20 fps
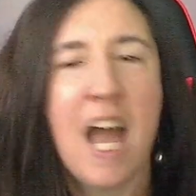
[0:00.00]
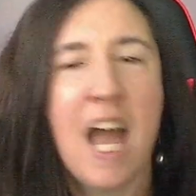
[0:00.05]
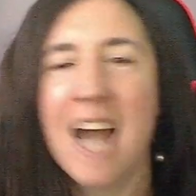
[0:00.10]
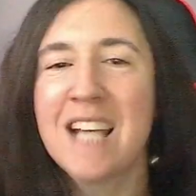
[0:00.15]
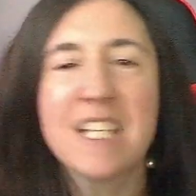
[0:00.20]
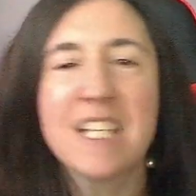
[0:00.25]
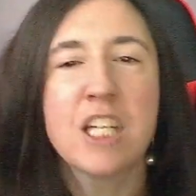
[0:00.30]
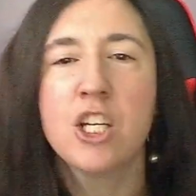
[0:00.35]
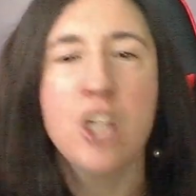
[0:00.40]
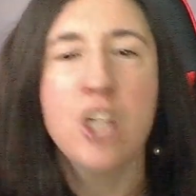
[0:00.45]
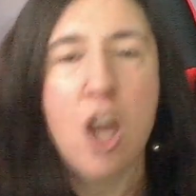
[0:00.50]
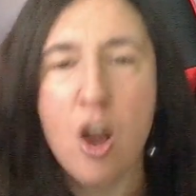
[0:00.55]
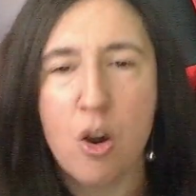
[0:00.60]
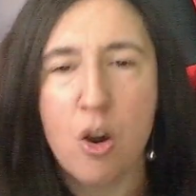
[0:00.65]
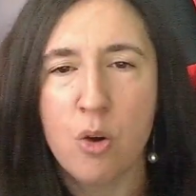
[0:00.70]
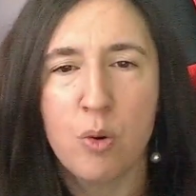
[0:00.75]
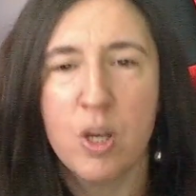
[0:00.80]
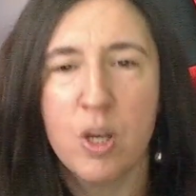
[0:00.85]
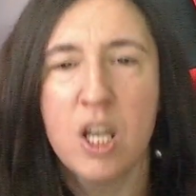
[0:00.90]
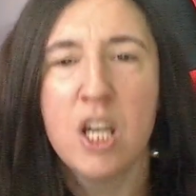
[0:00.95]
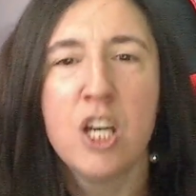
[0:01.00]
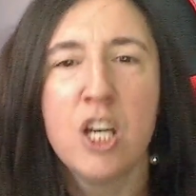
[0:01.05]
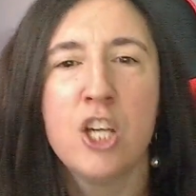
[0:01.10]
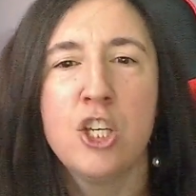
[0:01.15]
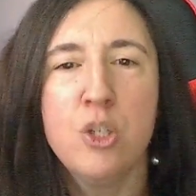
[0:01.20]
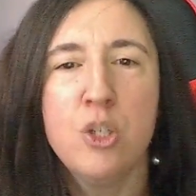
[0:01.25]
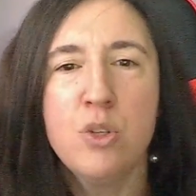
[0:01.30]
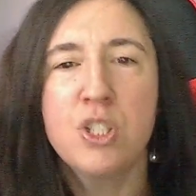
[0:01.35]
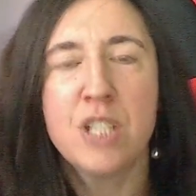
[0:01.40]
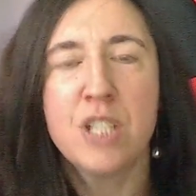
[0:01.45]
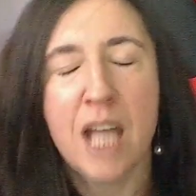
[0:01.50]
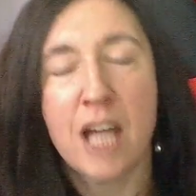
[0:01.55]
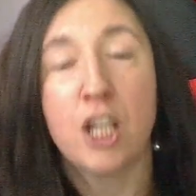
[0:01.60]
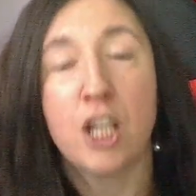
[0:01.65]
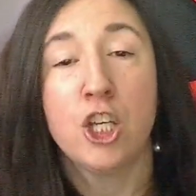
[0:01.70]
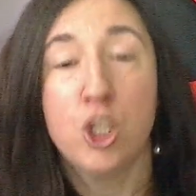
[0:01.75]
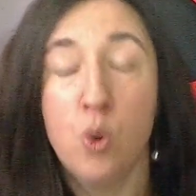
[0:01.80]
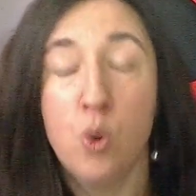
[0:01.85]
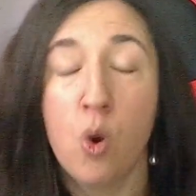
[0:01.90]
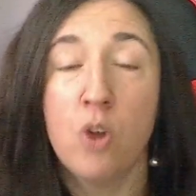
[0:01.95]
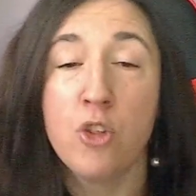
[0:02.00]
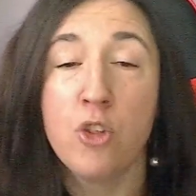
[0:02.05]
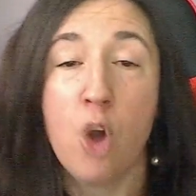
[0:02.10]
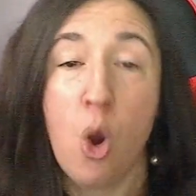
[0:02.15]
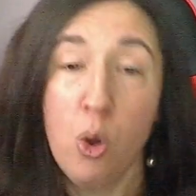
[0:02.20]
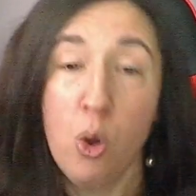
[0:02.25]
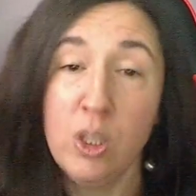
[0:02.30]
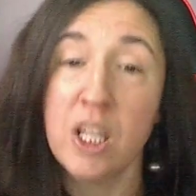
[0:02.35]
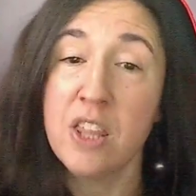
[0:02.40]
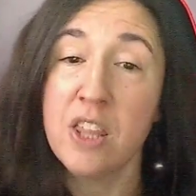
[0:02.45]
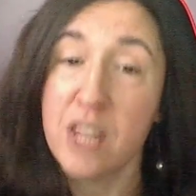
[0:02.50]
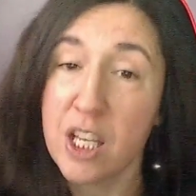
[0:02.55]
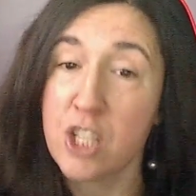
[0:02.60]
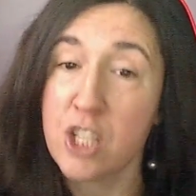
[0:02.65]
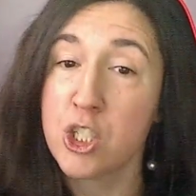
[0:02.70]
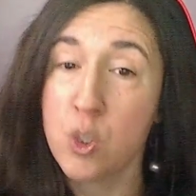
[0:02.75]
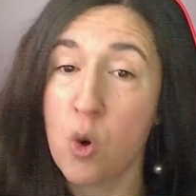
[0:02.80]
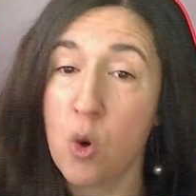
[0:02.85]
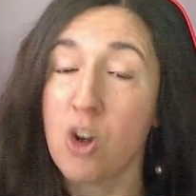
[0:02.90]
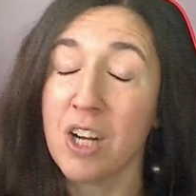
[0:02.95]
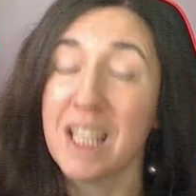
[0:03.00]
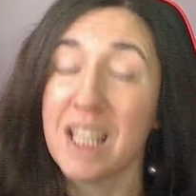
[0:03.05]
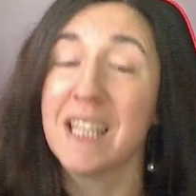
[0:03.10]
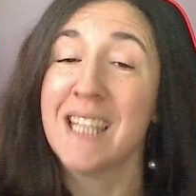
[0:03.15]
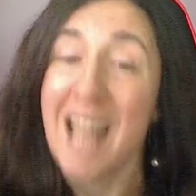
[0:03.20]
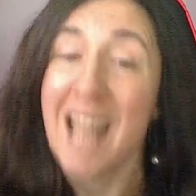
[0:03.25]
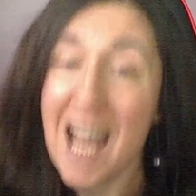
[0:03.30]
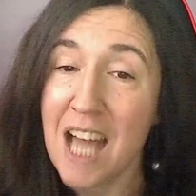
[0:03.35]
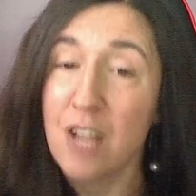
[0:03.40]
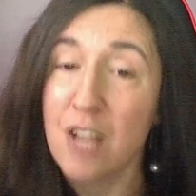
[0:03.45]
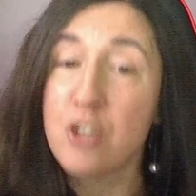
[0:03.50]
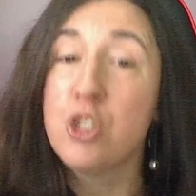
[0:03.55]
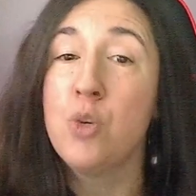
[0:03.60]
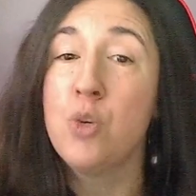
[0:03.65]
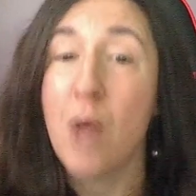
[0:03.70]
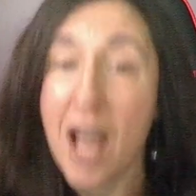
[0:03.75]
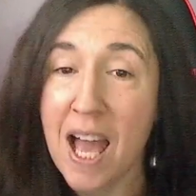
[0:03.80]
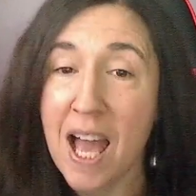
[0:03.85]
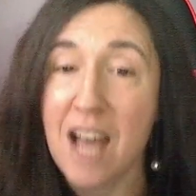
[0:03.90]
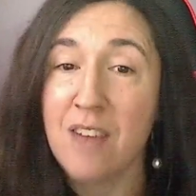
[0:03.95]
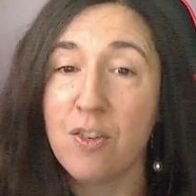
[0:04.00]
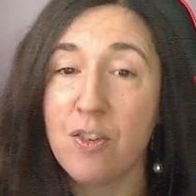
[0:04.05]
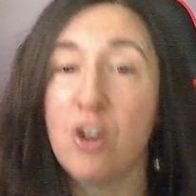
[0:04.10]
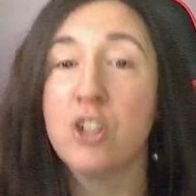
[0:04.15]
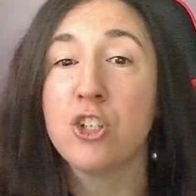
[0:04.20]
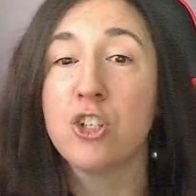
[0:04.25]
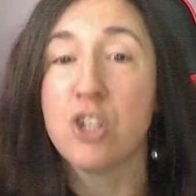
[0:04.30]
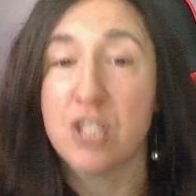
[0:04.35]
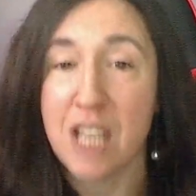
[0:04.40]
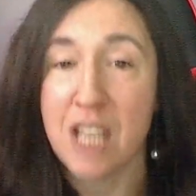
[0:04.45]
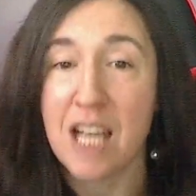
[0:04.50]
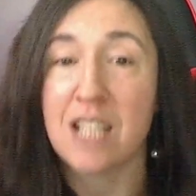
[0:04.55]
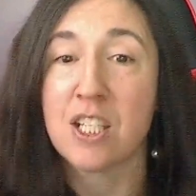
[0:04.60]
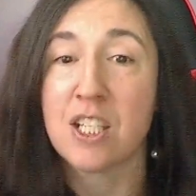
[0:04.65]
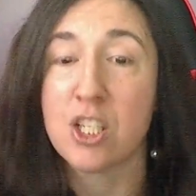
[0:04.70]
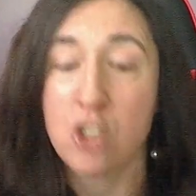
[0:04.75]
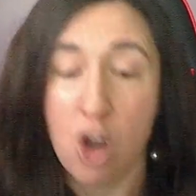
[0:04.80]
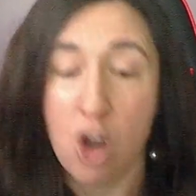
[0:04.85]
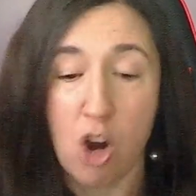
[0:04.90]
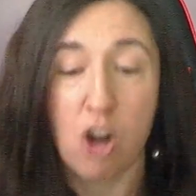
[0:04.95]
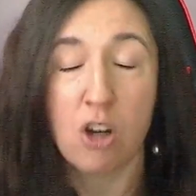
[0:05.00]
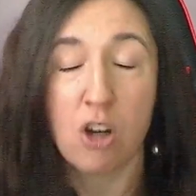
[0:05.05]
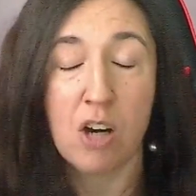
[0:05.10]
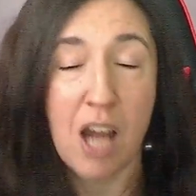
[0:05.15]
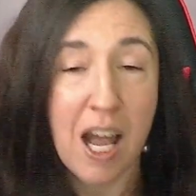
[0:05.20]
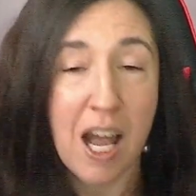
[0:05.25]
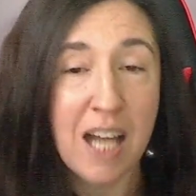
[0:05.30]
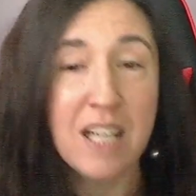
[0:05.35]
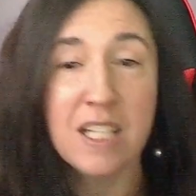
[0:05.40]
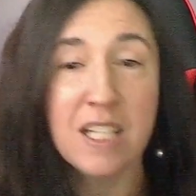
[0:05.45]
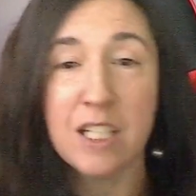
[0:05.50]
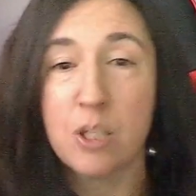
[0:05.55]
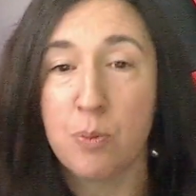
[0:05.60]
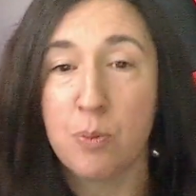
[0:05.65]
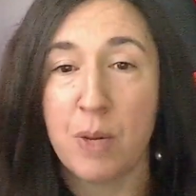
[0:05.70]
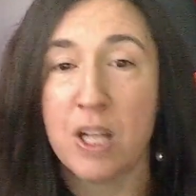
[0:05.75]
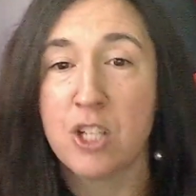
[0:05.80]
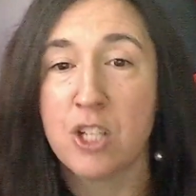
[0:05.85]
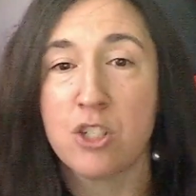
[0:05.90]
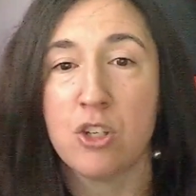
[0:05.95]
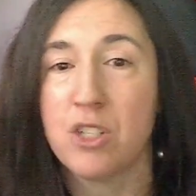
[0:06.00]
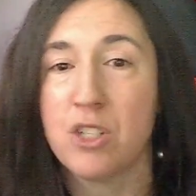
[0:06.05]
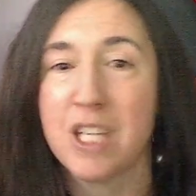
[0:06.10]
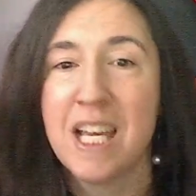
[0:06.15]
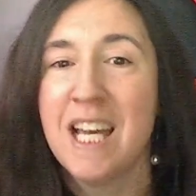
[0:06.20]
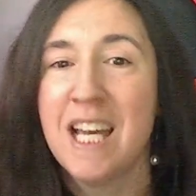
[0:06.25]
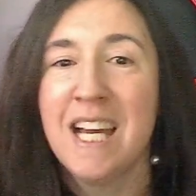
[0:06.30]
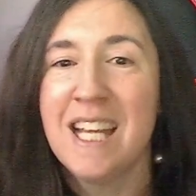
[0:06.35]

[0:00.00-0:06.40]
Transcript: I said, no, you said the only things you are allowed to have on your desks are ID and pencils.